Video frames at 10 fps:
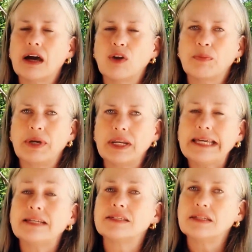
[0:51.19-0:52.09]
I repeat,
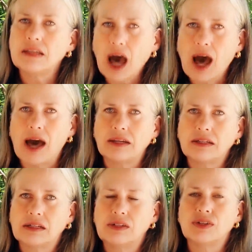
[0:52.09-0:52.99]
is
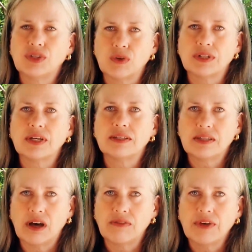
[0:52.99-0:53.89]
not your source
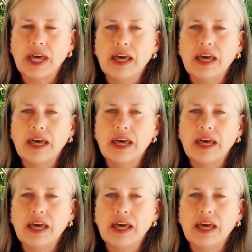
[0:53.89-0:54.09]
self.